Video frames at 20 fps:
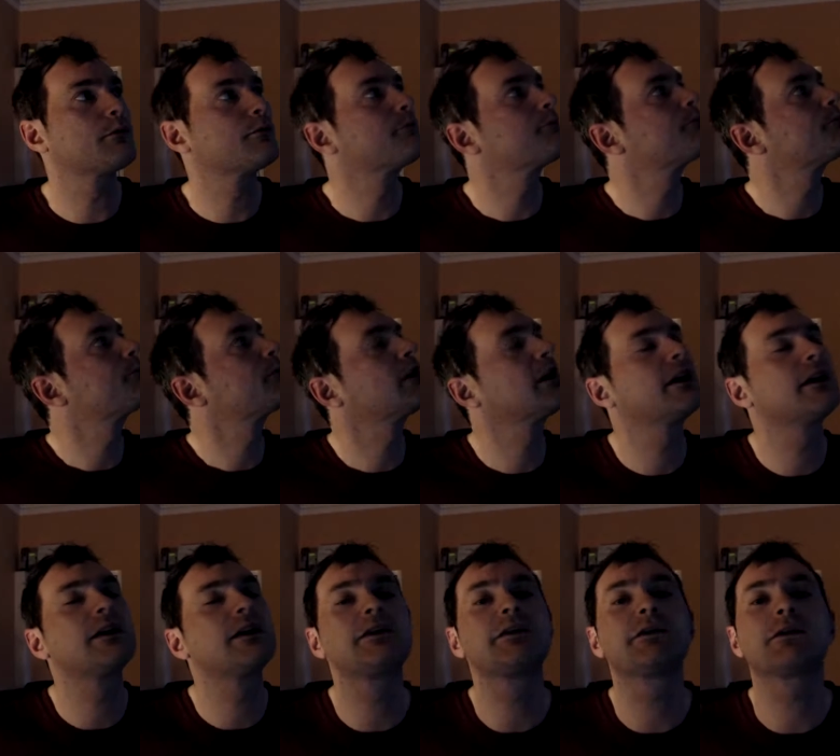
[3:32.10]

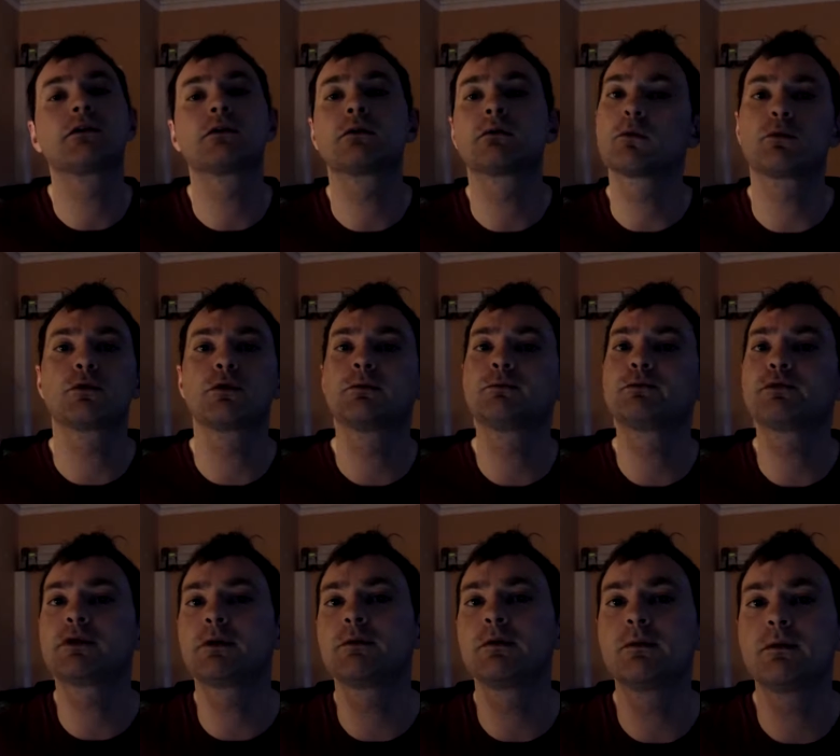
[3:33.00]
players that
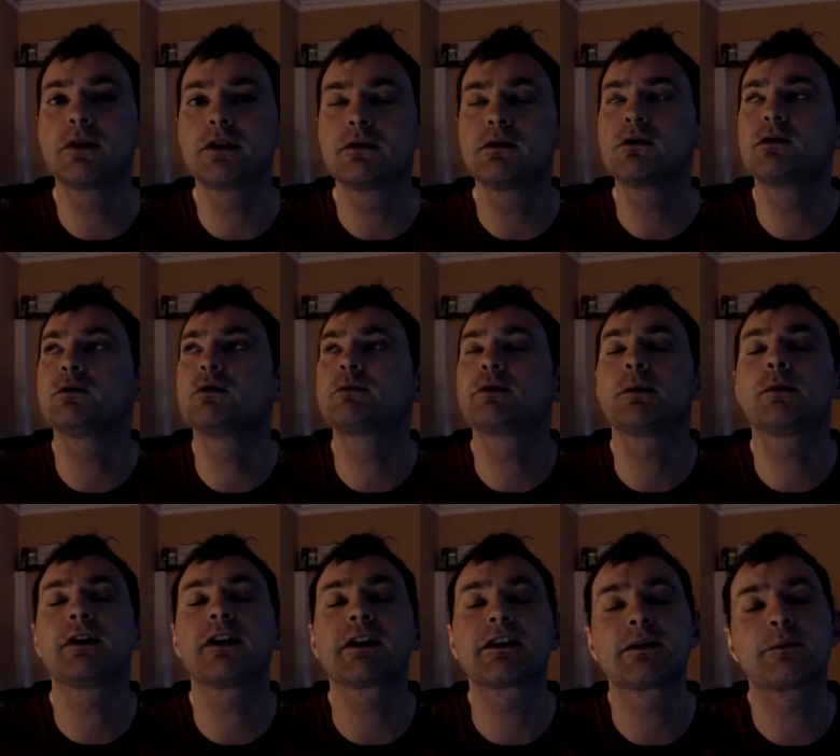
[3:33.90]
you would
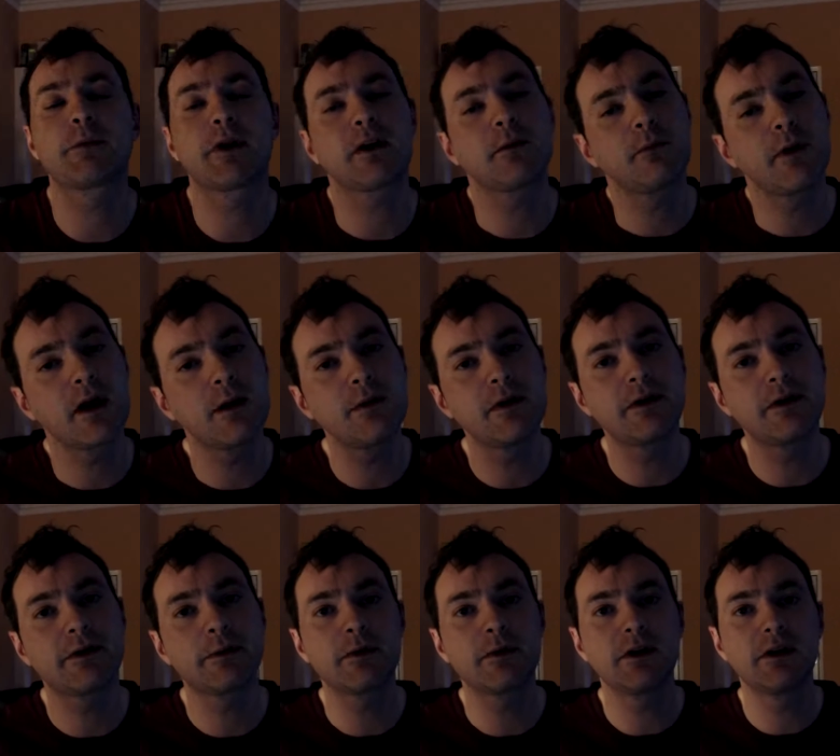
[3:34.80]
probably expect maybe
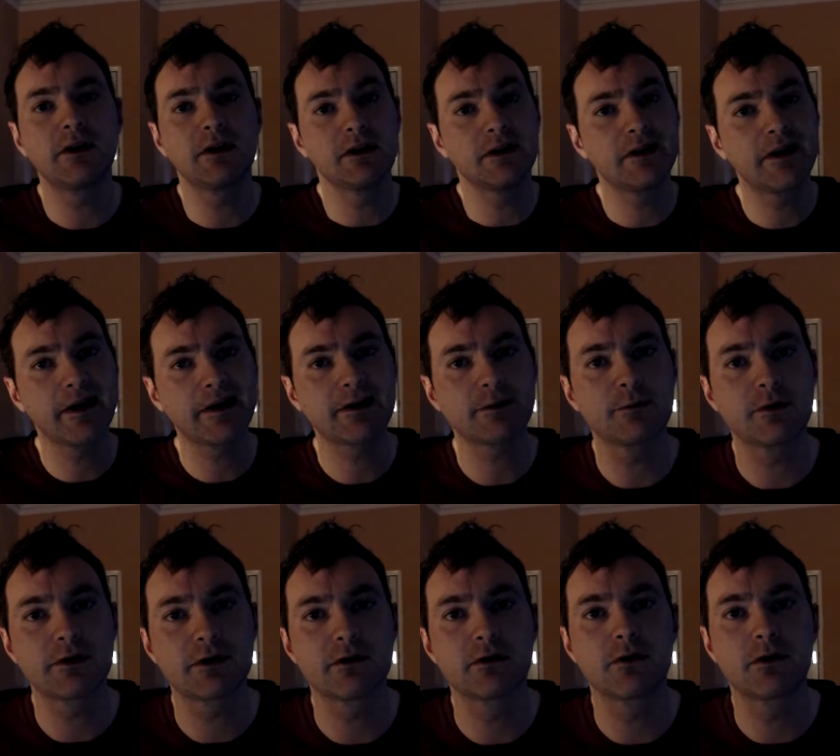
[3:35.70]
to be less
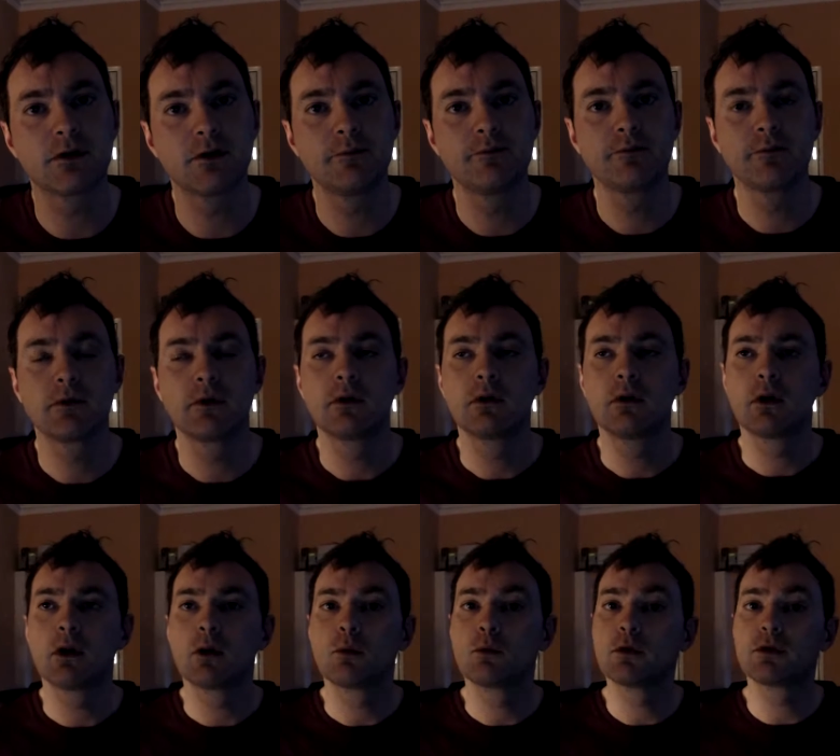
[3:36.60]
mature,
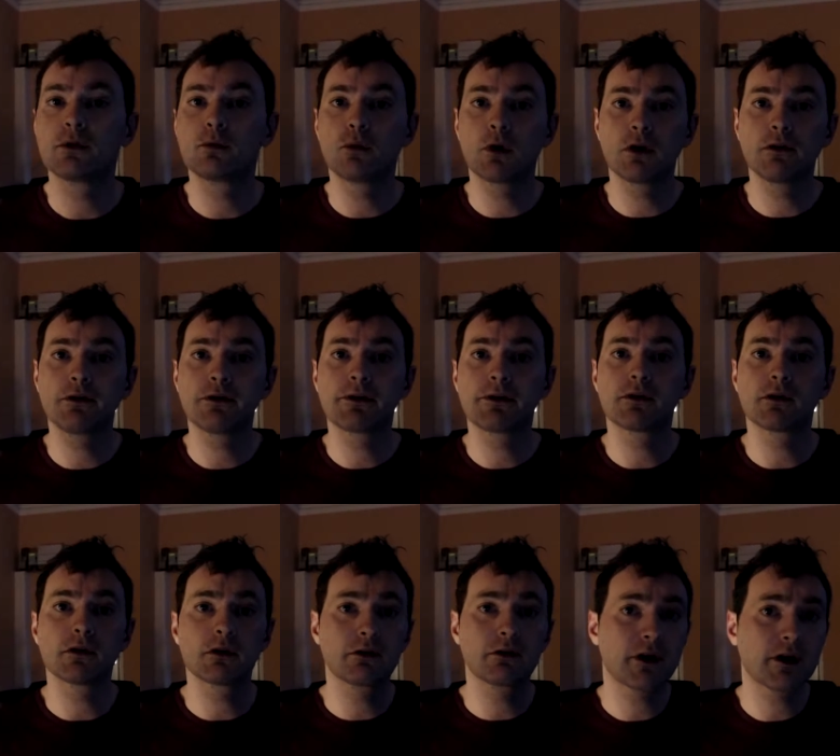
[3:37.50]
were the ones that
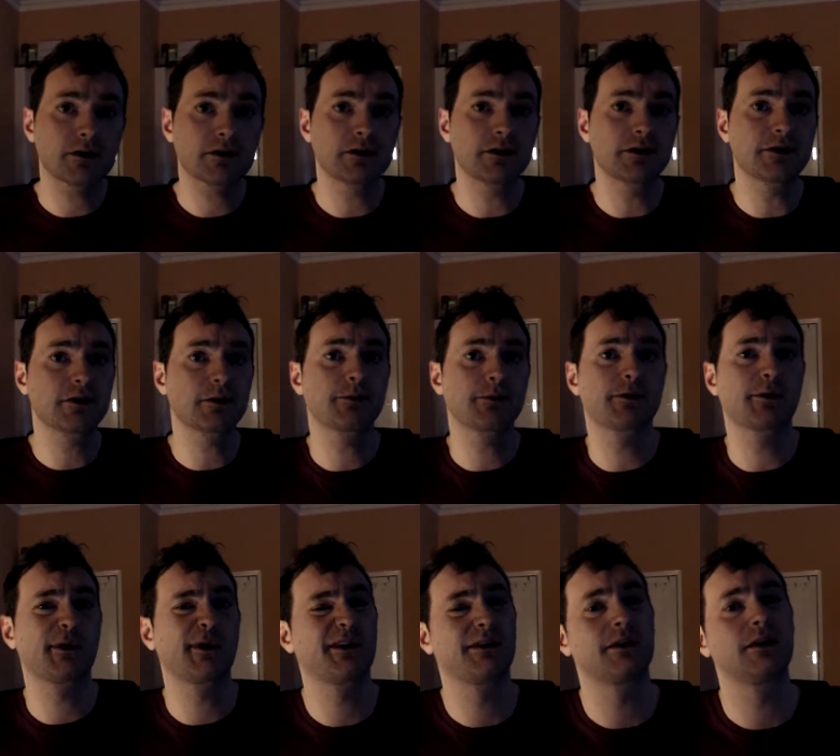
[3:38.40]
have actually
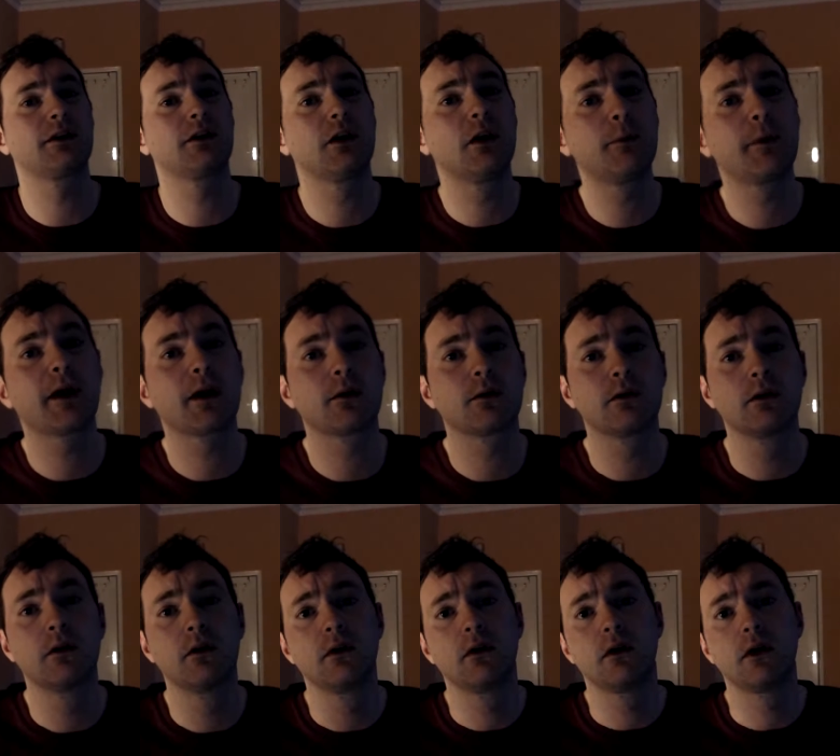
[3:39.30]
subsequently come out
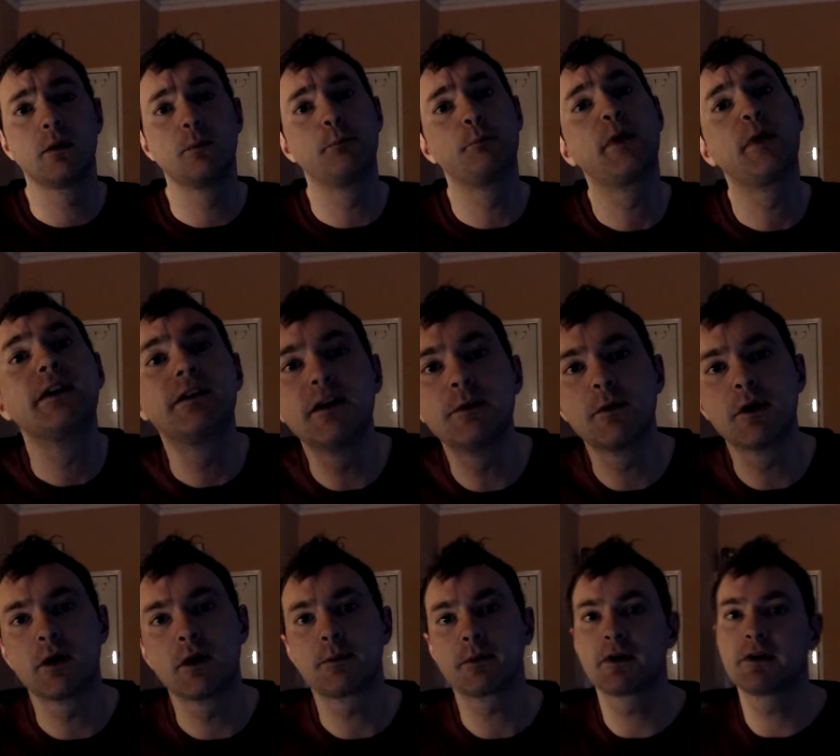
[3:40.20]
and bigged him up
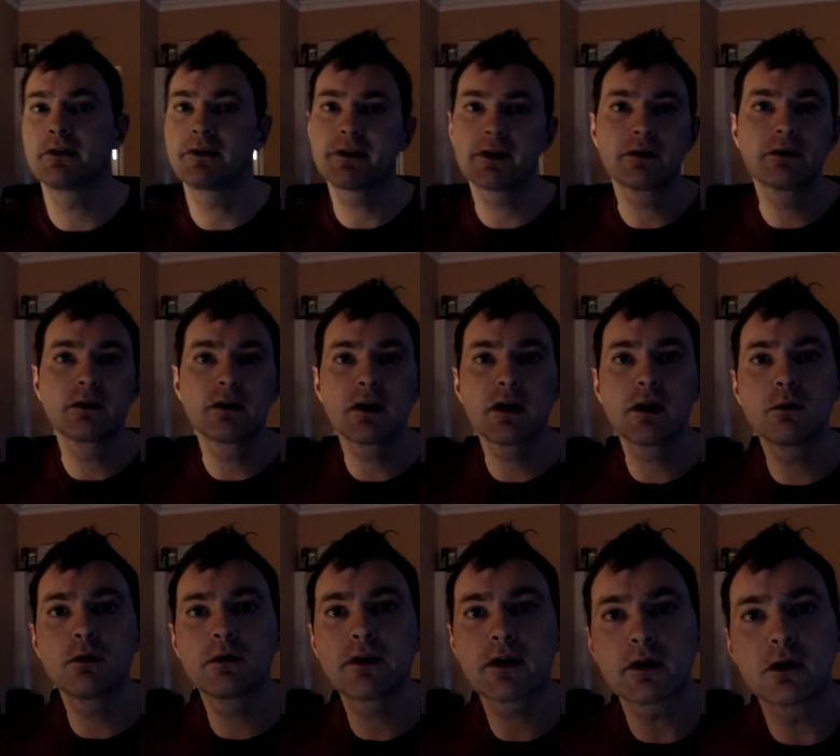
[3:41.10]
and said that he was
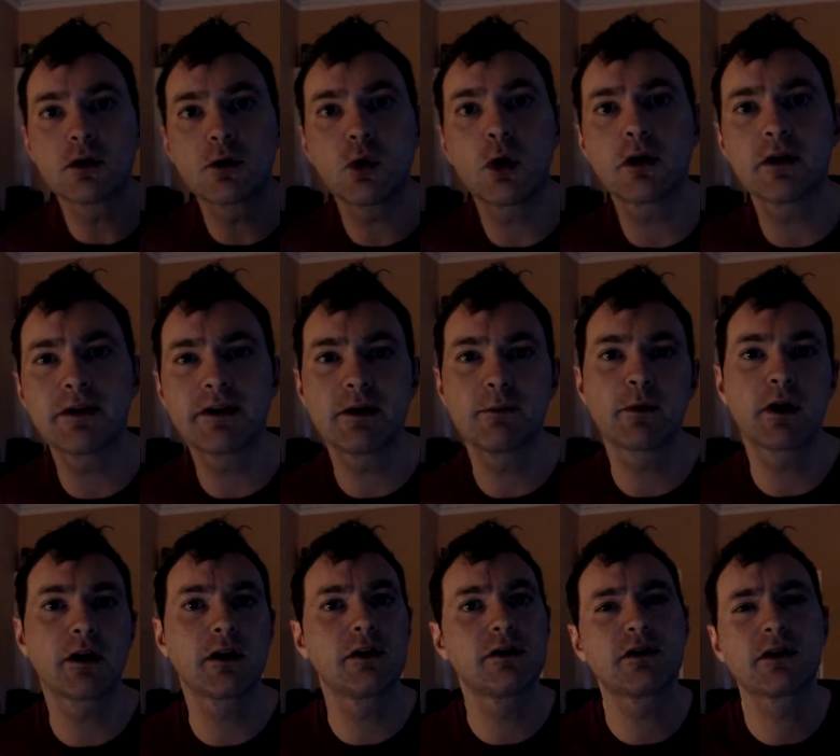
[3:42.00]
like a quality
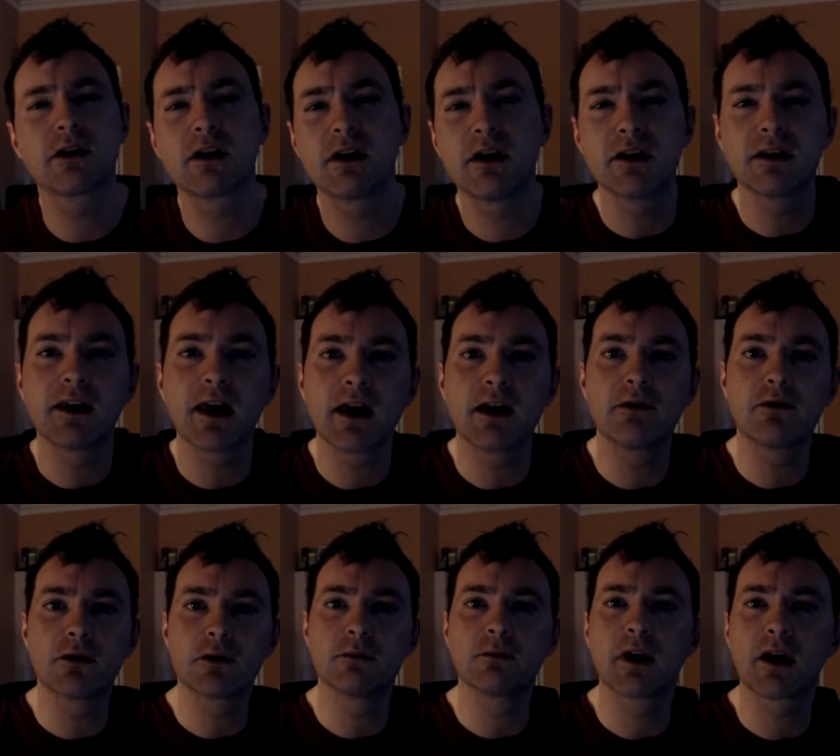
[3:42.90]
manager, that he gave them
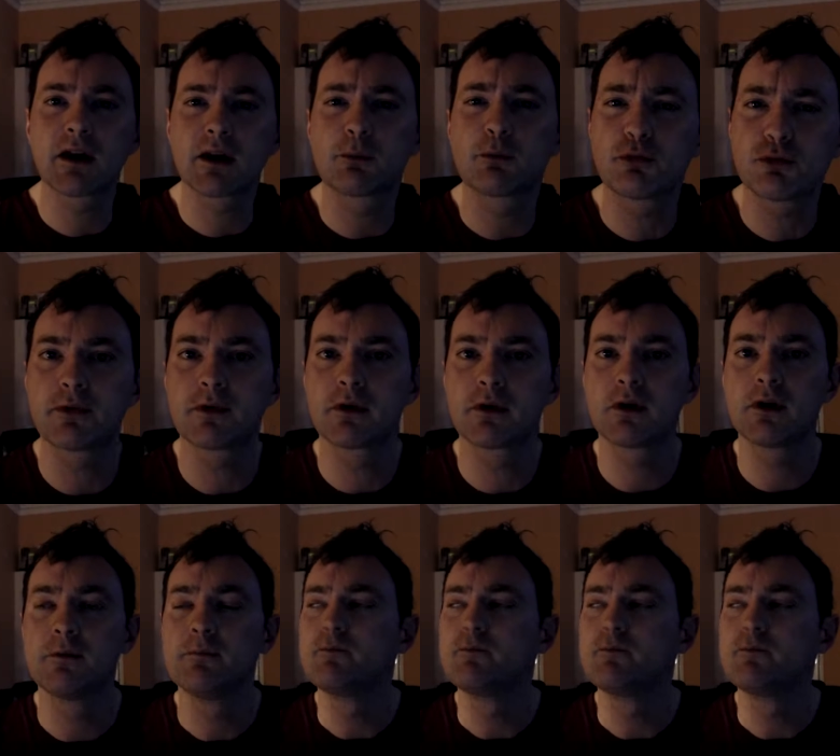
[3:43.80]
like a proper,